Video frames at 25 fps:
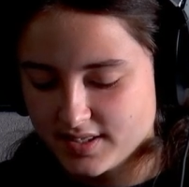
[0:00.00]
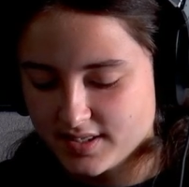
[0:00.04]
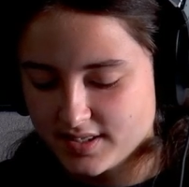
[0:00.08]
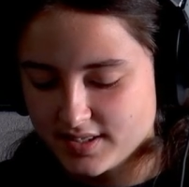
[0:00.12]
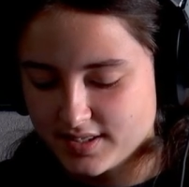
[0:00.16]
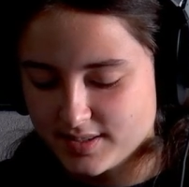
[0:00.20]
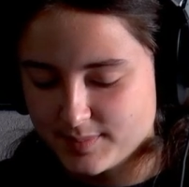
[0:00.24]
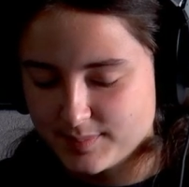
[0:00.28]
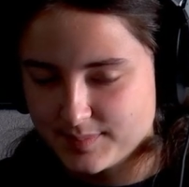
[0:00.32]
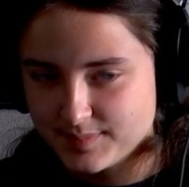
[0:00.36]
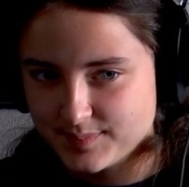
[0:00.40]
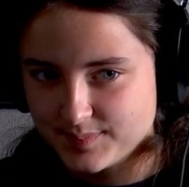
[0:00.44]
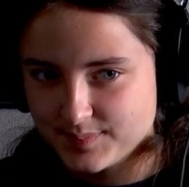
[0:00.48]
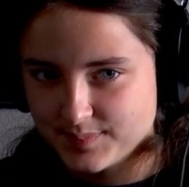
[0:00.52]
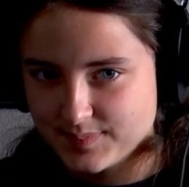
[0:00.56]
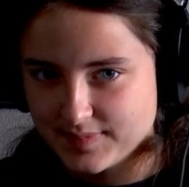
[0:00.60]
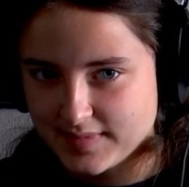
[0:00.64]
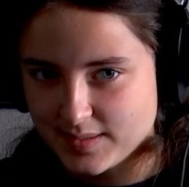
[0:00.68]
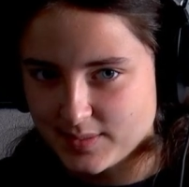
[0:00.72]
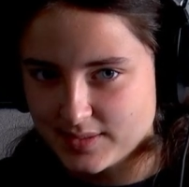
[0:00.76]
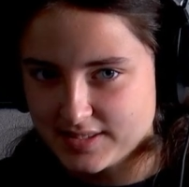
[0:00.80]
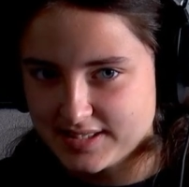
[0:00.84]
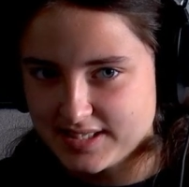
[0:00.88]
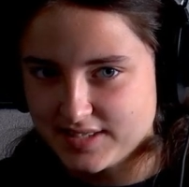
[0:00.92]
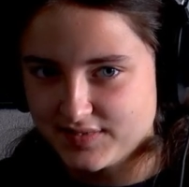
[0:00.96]
There
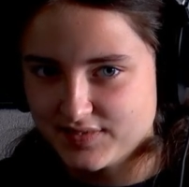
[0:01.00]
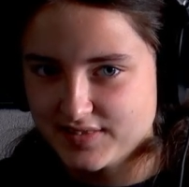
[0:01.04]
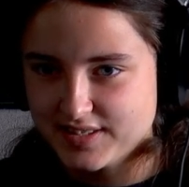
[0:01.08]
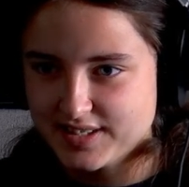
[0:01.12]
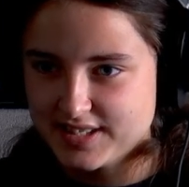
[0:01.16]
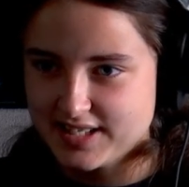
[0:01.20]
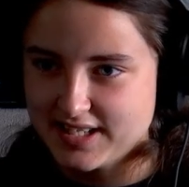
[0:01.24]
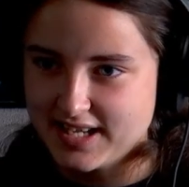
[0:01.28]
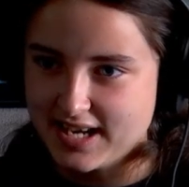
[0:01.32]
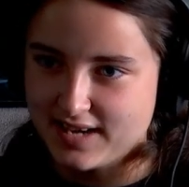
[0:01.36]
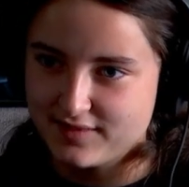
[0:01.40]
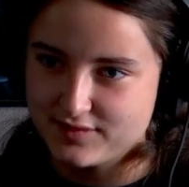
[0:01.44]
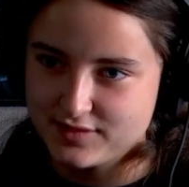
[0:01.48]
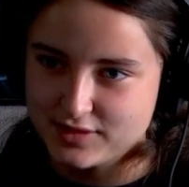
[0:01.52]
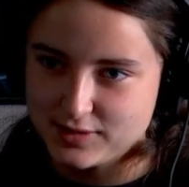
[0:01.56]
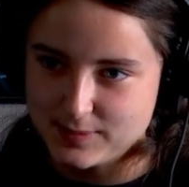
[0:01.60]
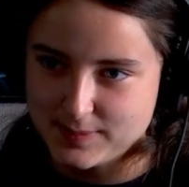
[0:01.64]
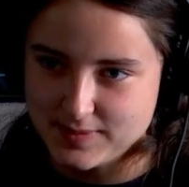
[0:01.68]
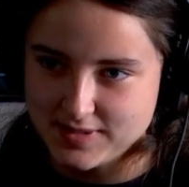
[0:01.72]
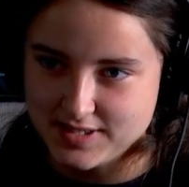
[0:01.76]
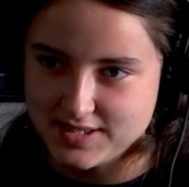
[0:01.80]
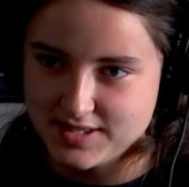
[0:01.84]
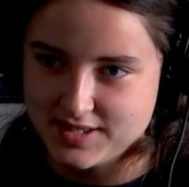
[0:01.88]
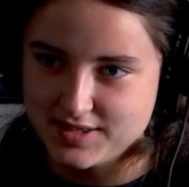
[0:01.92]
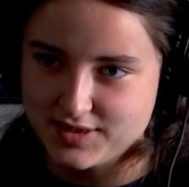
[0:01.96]
would definitely have to
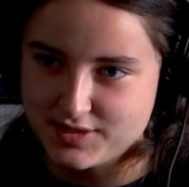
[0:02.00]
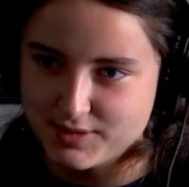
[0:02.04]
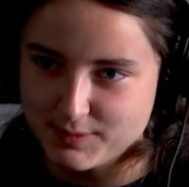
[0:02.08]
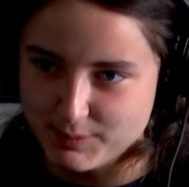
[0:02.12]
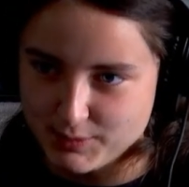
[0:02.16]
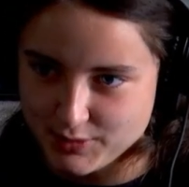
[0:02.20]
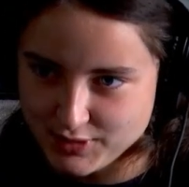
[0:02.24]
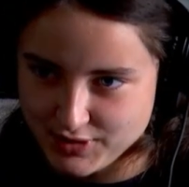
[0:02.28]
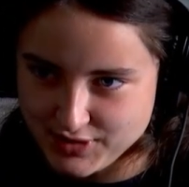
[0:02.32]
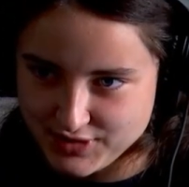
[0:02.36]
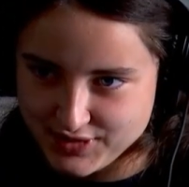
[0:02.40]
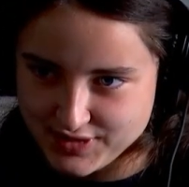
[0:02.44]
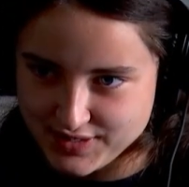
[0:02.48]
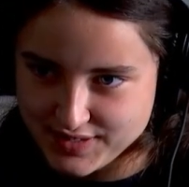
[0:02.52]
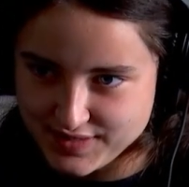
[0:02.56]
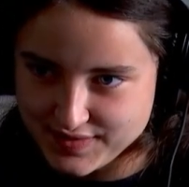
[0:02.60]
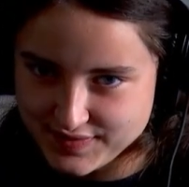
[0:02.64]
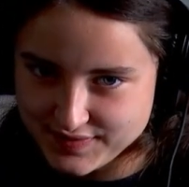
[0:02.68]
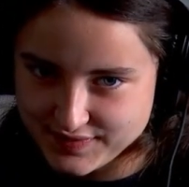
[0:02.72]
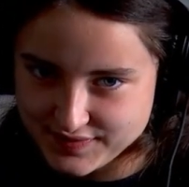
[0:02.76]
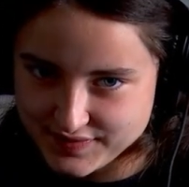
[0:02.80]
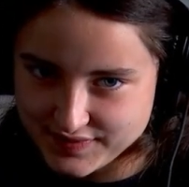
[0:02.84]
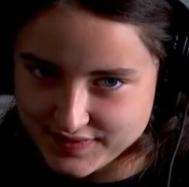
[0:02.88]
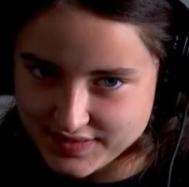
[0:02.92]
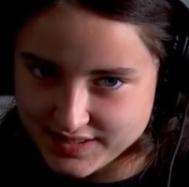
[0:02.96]
be The Book
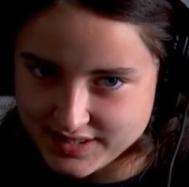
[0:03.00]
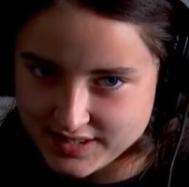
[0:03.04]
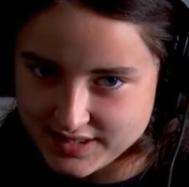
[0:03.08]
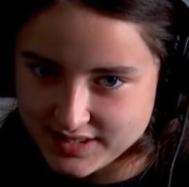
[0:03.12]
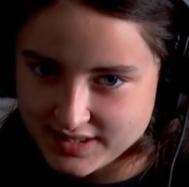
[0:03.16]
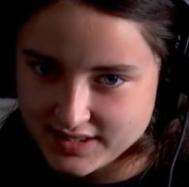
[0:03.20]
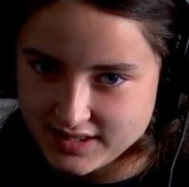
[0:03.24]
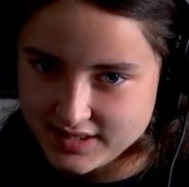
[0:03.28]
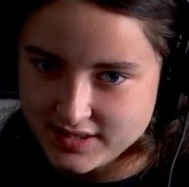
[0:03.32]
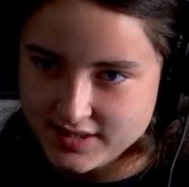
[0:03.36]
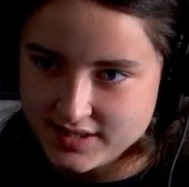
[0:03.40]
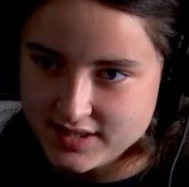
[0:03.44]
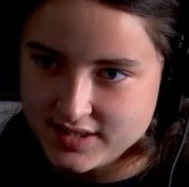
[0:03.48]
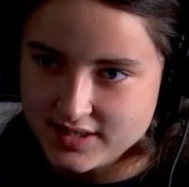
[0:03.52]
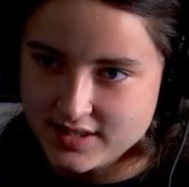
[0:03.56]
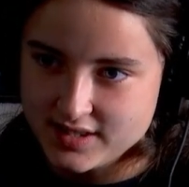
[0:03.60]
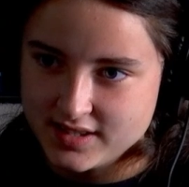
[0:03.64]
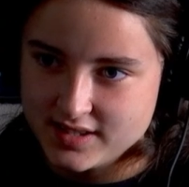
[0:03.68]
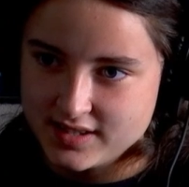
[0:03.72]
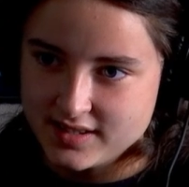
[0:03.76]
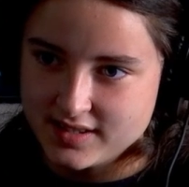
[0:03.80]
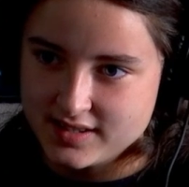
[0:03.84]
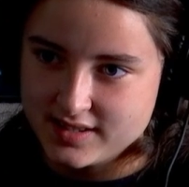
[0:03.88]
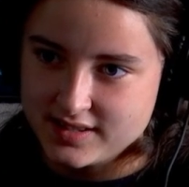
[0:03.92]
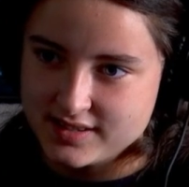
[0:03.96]
Thief,
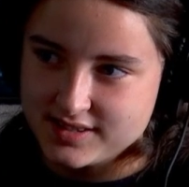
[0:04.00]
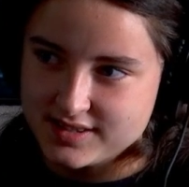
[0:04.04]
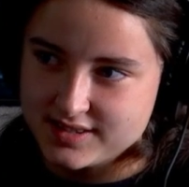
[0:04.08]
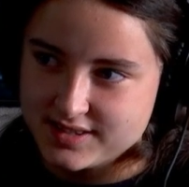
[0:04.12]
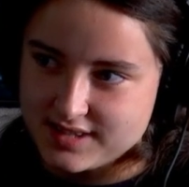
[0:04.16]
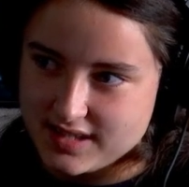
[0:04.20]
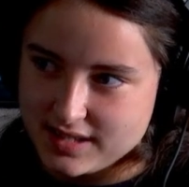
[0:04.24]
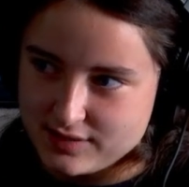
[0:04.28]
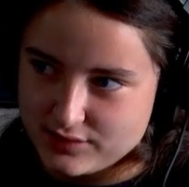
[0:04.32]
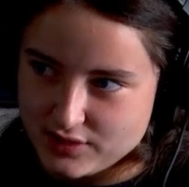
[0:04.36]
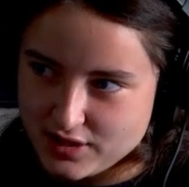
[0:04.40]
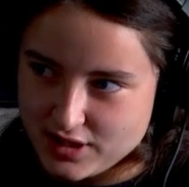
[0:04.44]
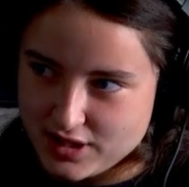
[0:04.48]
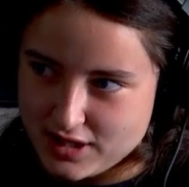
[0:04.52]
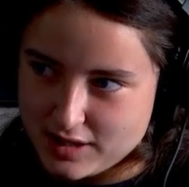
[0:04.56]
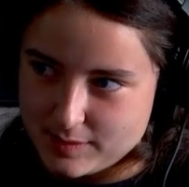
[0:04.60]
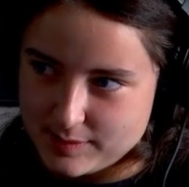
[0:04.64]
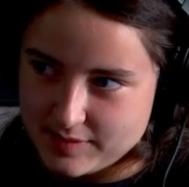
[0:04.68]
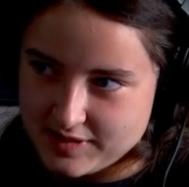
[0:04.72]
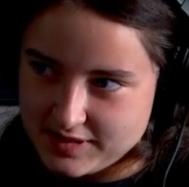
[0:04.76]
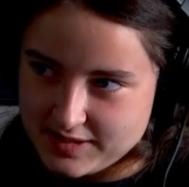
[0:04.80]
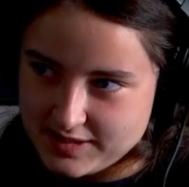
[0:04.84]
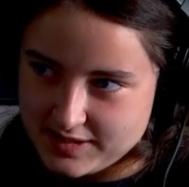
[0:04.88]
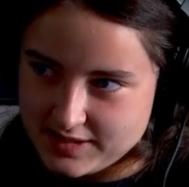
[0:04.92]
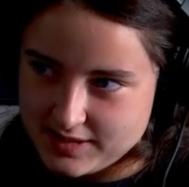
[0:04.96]
Saving
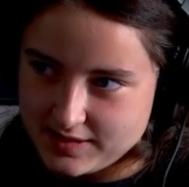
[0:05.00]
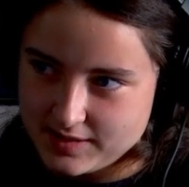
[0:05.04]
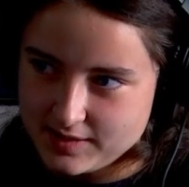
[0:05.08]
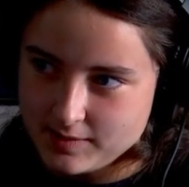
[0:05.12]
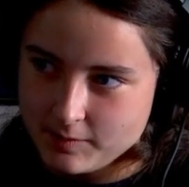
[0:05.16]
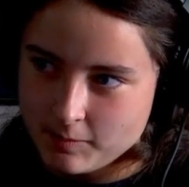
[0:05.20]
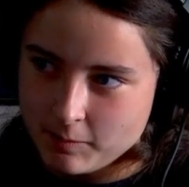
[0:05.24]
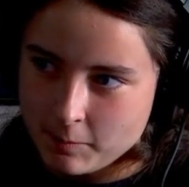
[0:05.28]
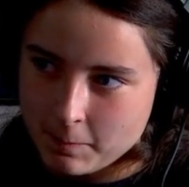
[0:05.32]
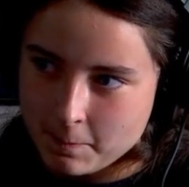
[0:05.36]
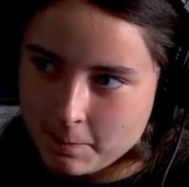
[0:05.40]
Amelie.